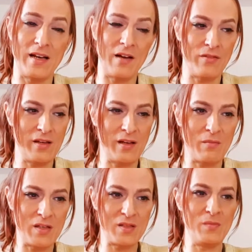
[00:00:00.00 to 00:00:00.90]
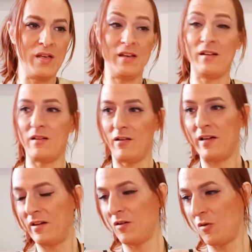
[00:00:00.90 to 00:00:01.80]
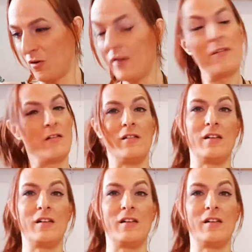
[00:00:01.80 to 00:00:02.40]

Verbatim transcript: Everything must be in order